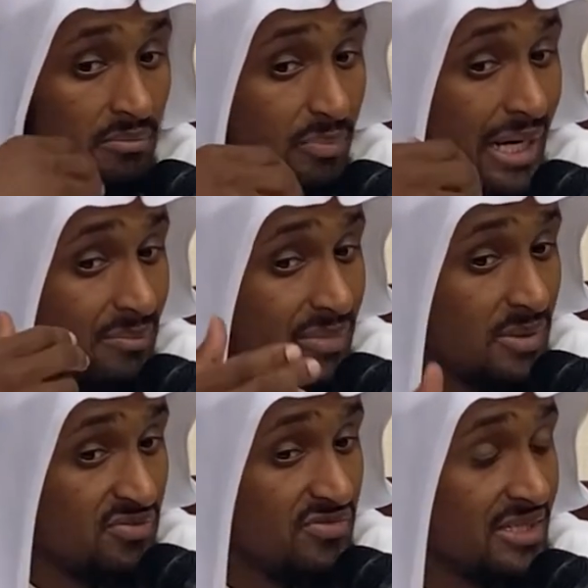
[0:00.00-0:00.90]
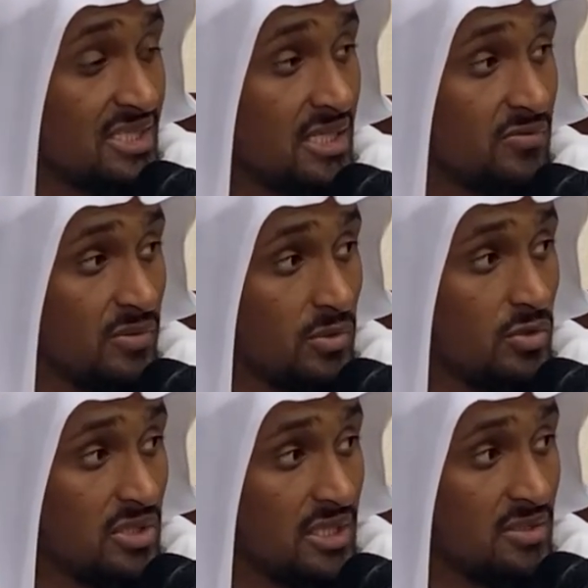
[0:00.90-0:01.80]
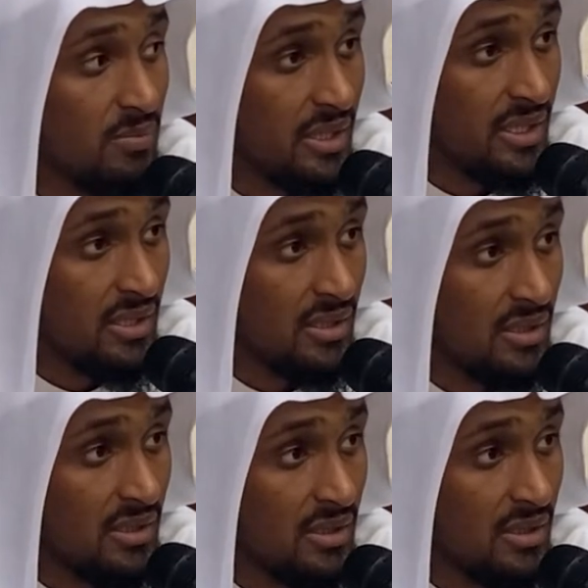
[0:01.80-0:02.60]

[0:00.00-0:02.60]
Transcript: By me preventing him from using his money,